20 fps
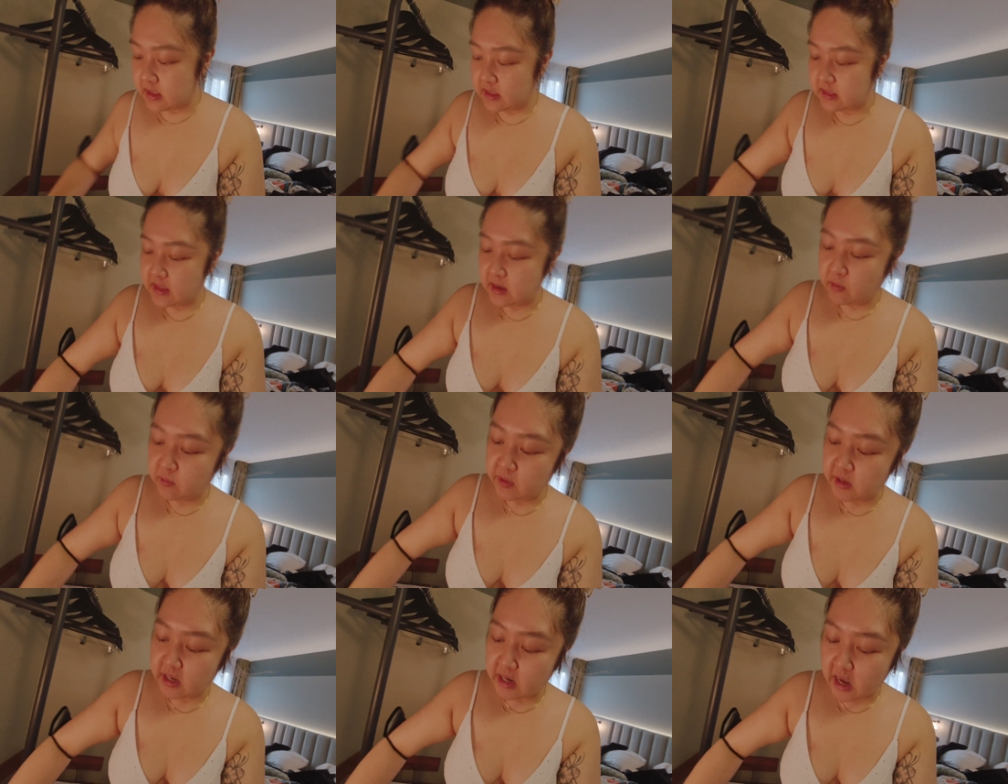
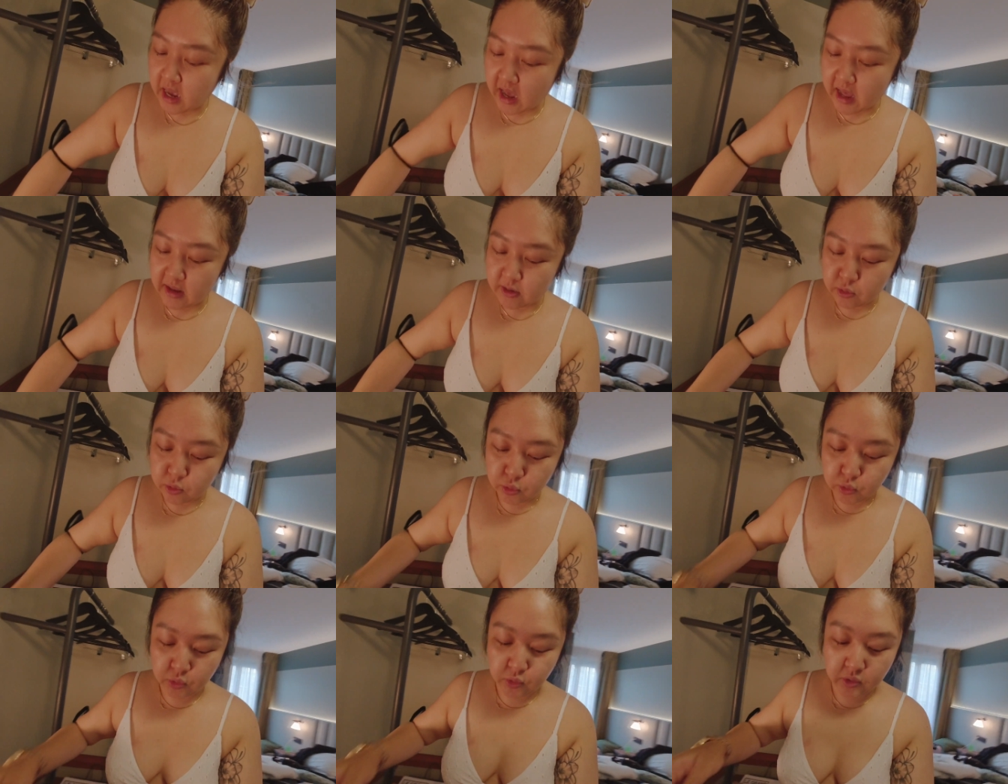Then we got,
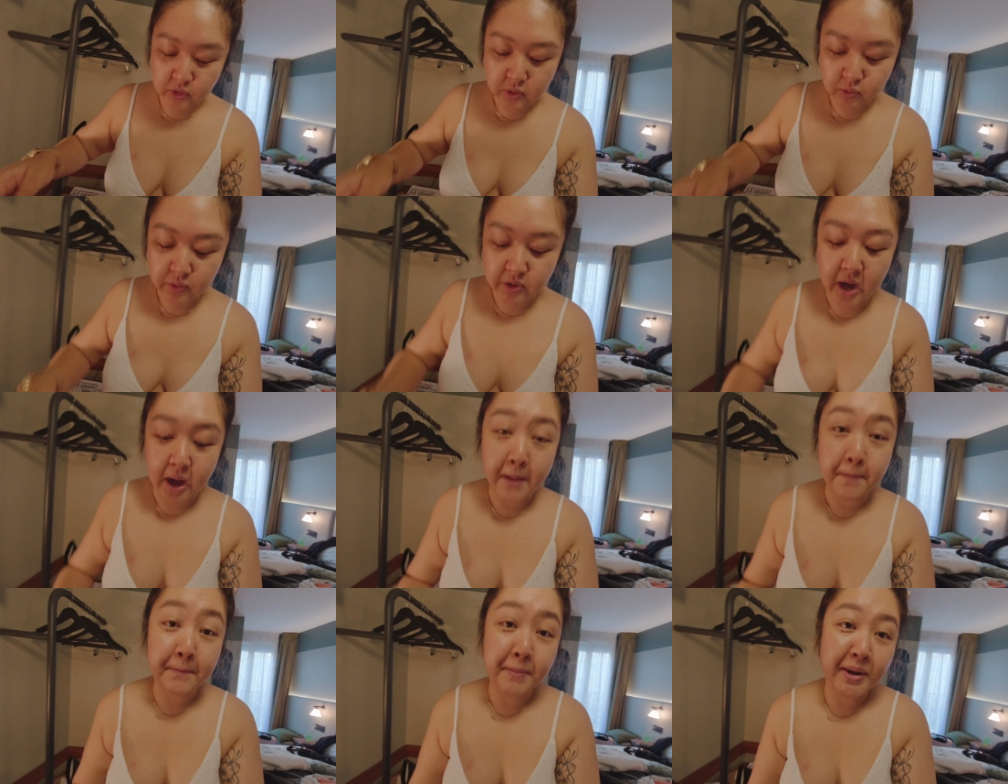ooh, we
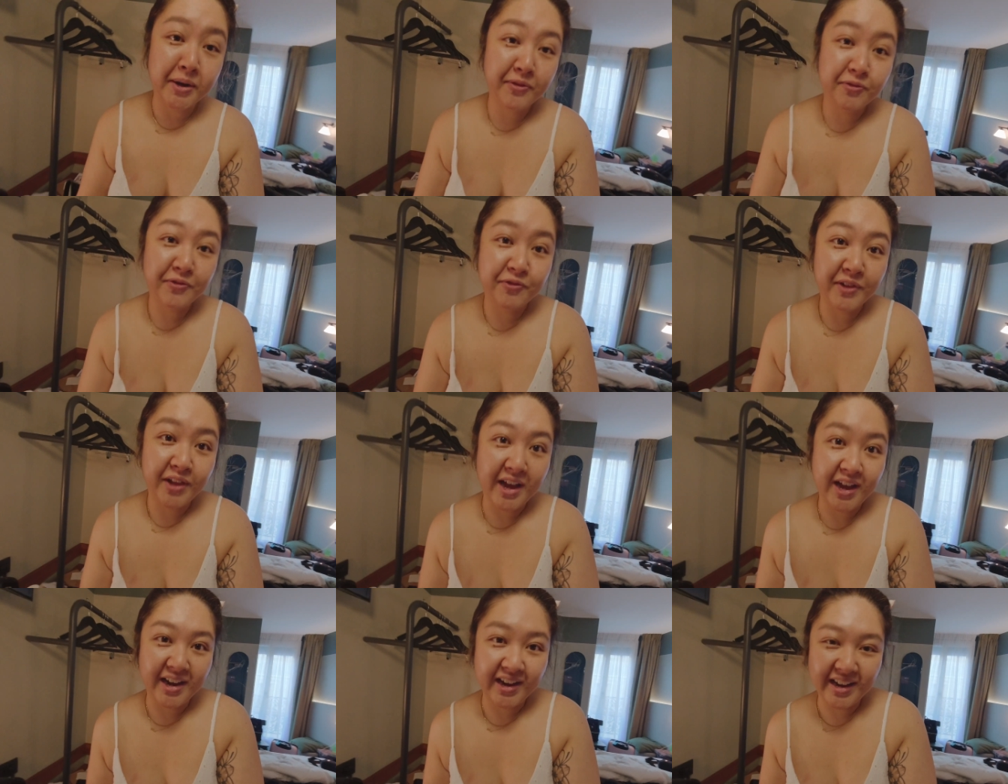got bun
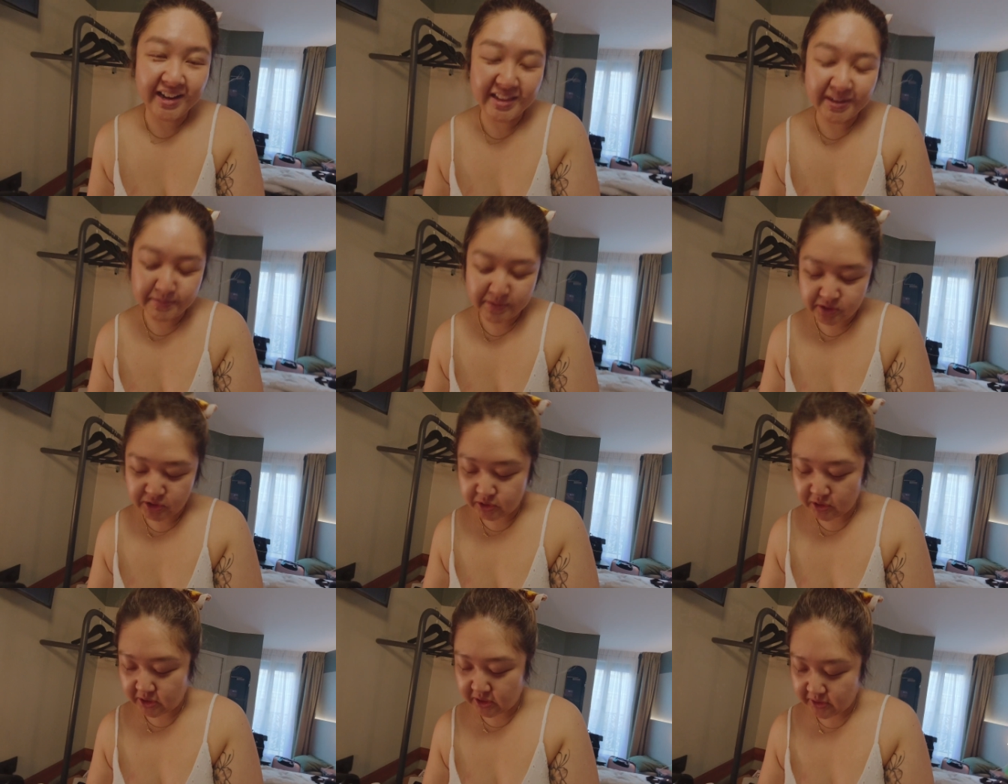flan. Let me
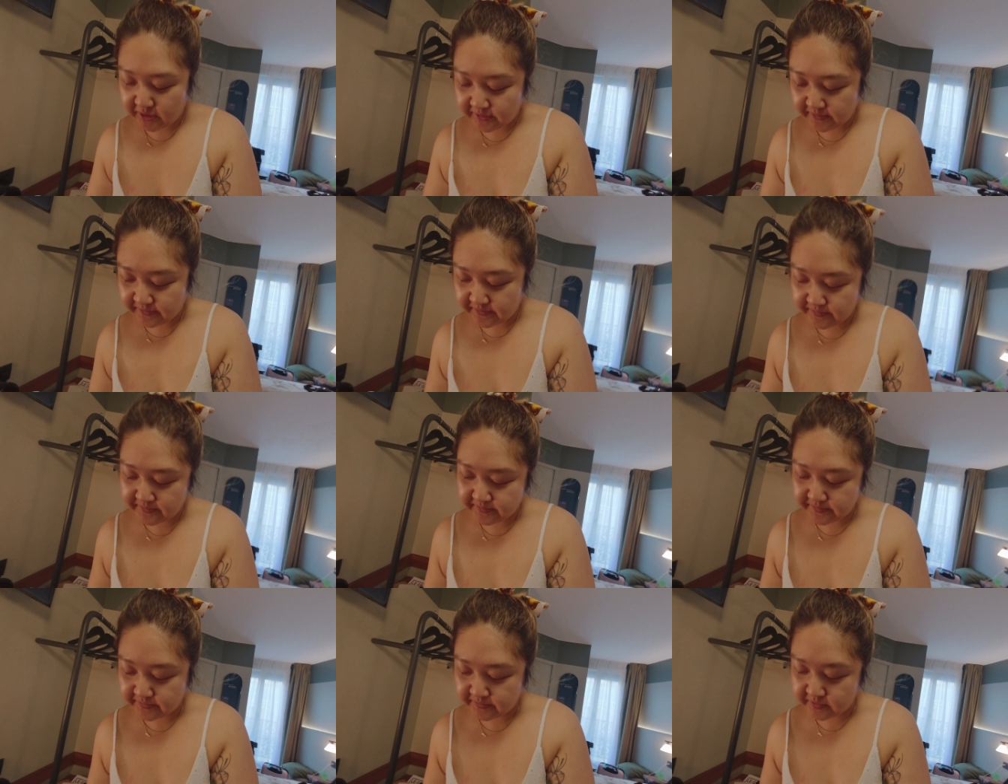show you.
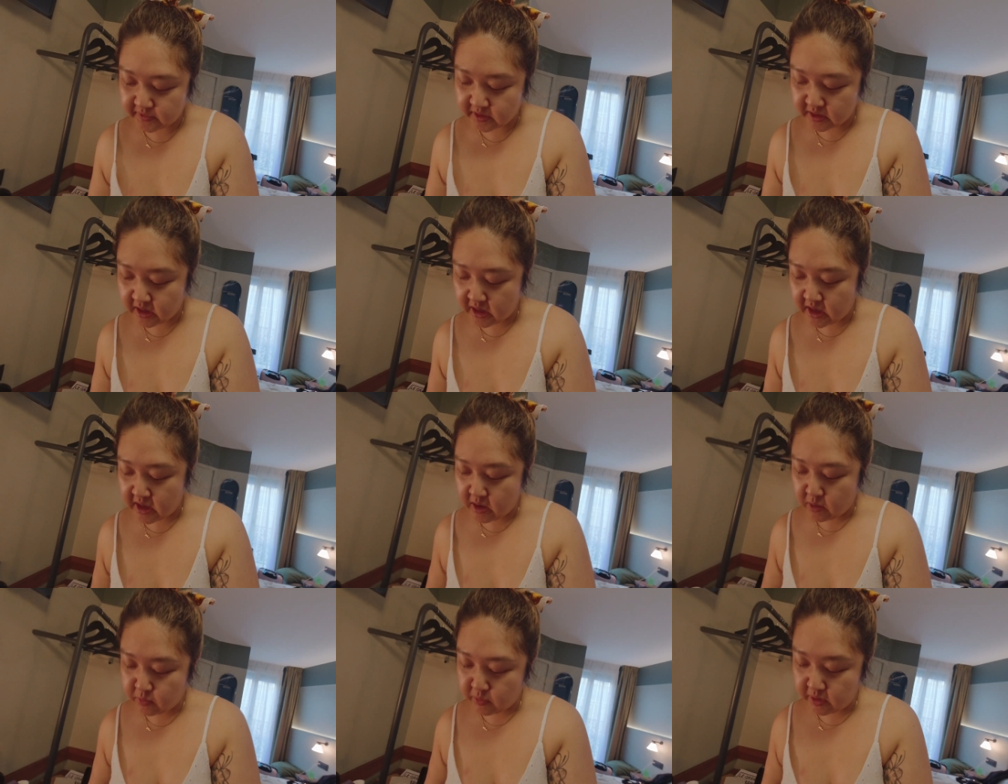
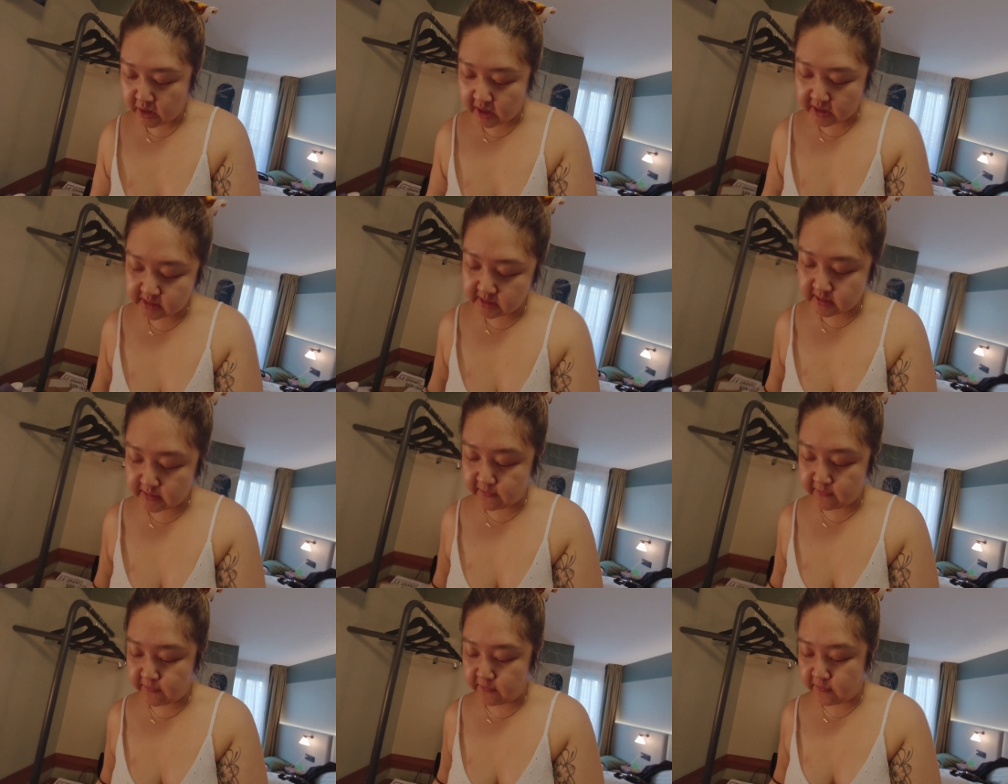We got
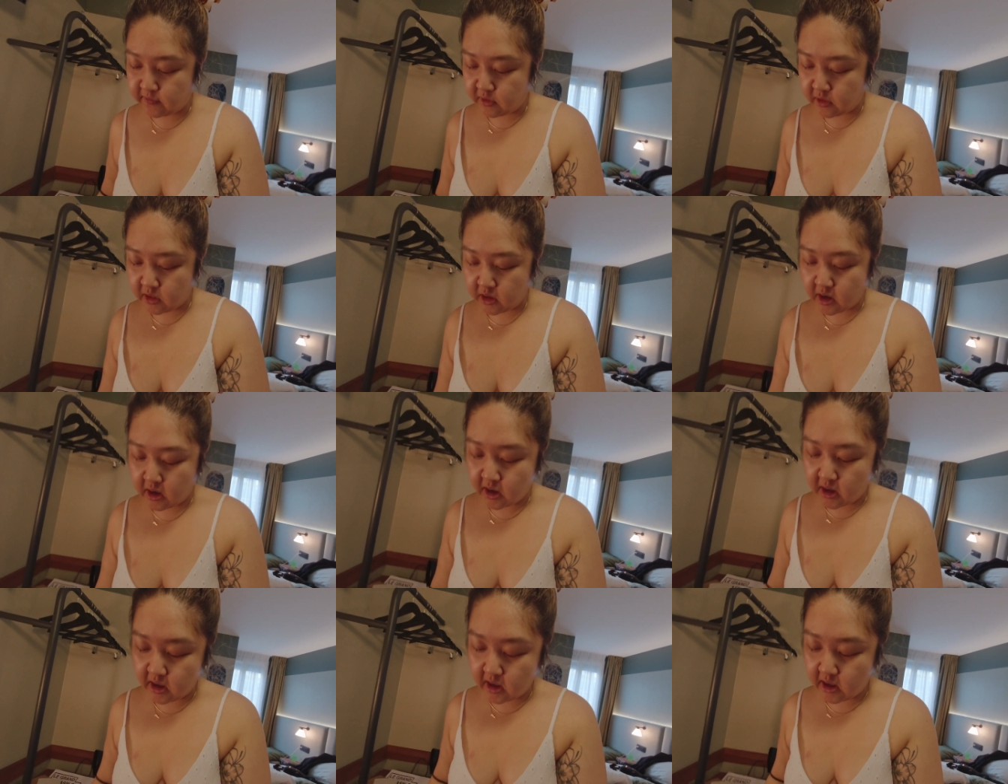some
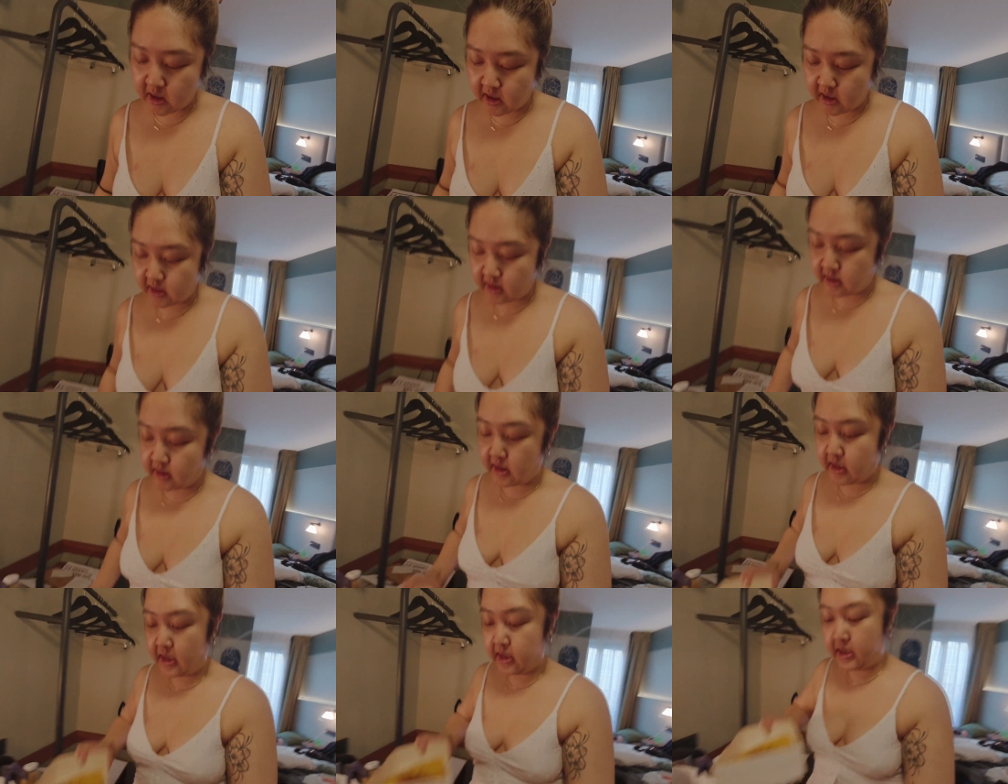
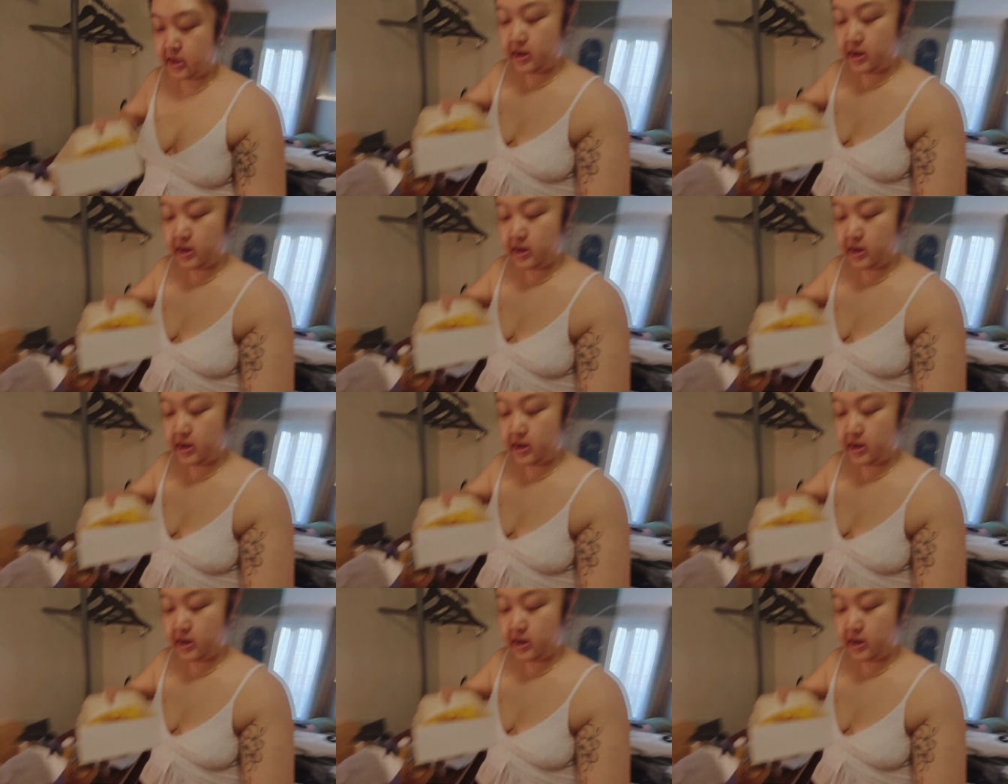flan cake